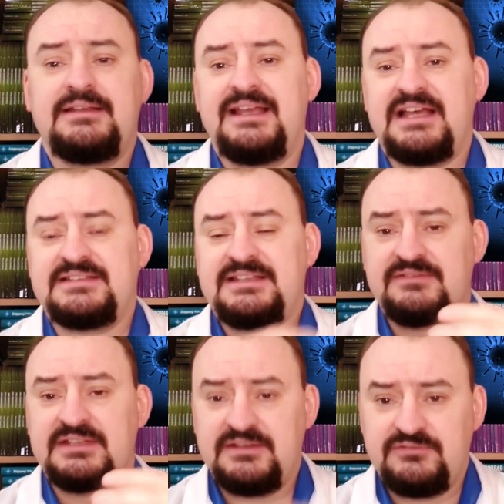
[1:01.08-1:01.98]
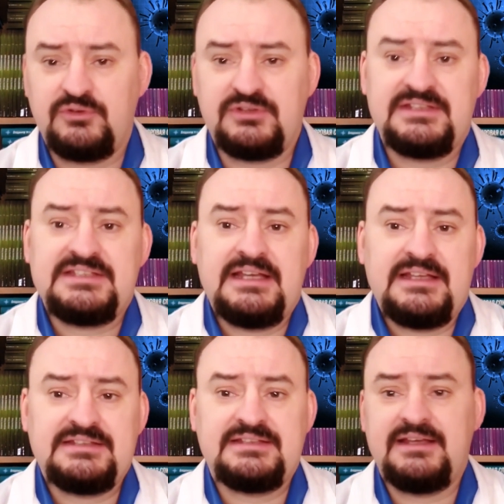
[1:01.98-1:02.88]
the activity of
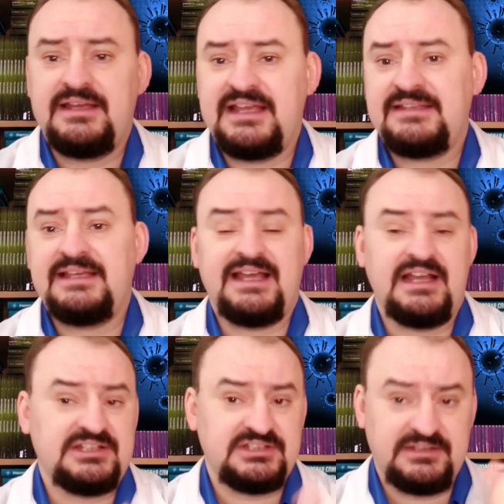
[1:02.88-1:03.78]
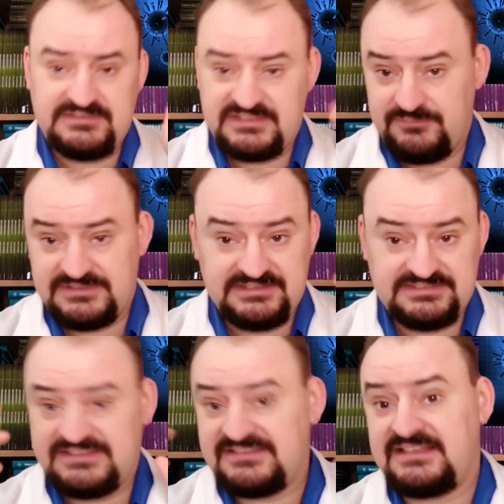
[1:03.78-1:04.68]
leukocytes, and the action of
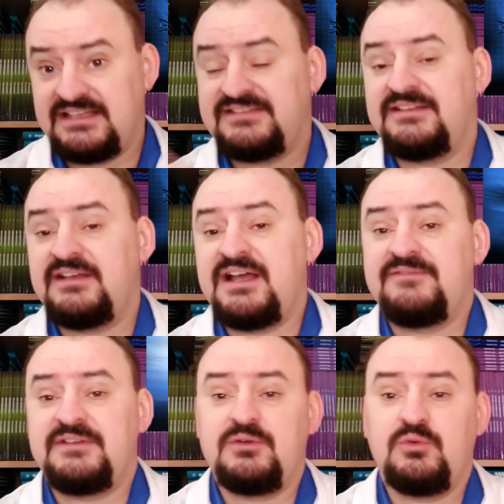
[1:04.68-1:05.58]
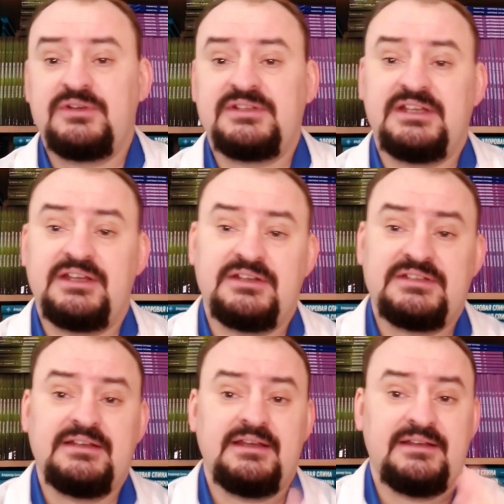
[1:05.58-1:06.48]
substances like saliva or
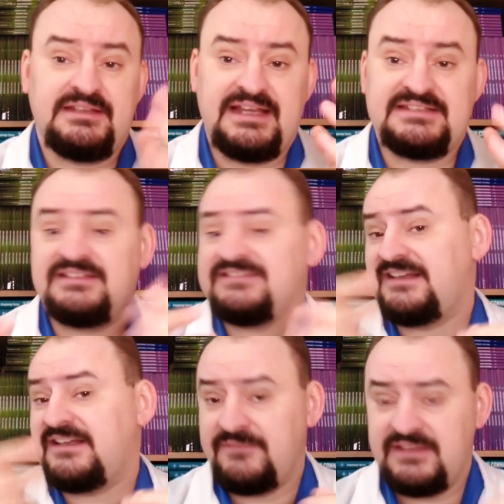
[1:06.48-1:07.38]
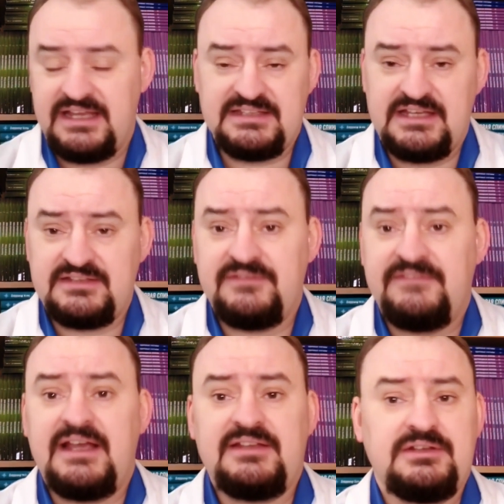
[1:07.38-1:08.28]
tears, lysozyme, and other
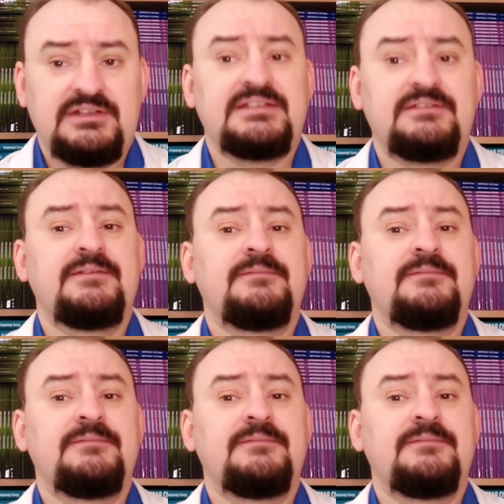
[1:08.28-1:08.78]
factors.